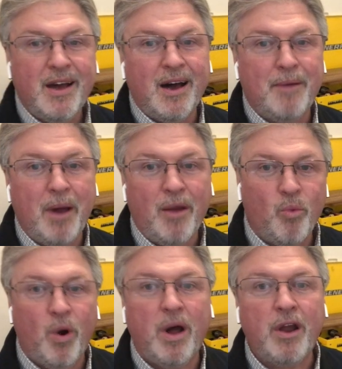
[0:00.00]
uh, a
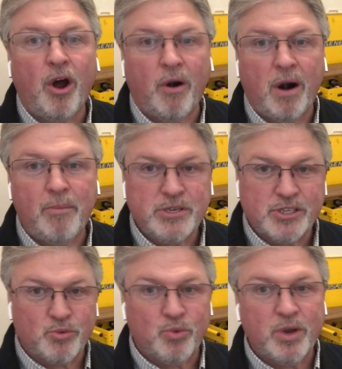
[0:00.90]
one arm, which
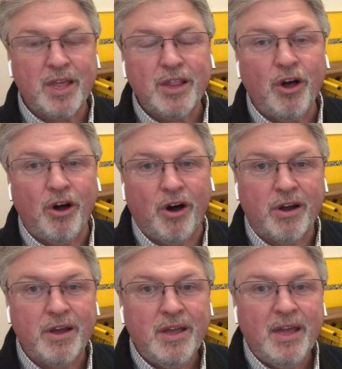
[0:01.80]
is really
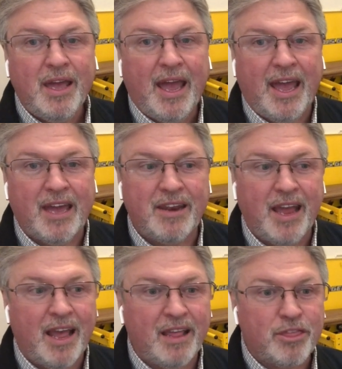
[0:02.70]
long, and
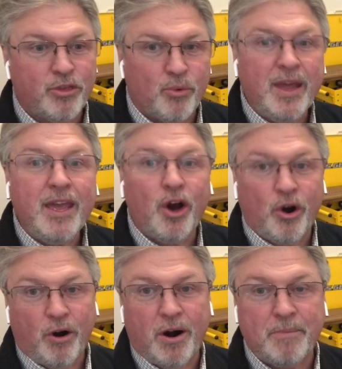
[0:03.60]
a three
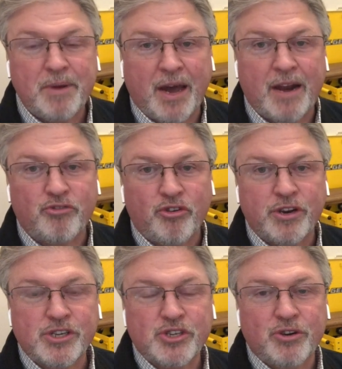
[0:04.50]
arm kind of
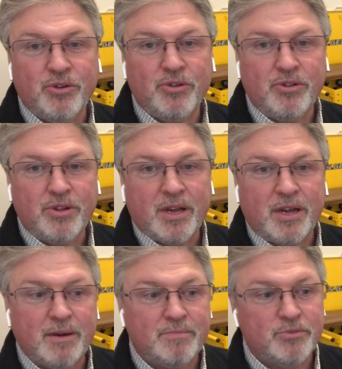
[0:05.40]
traditional
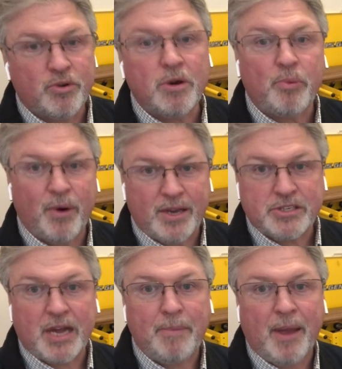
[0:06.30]
uh, drill press
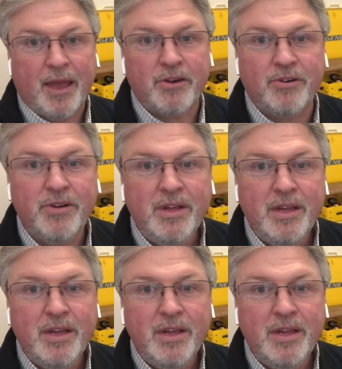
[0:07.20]
type handle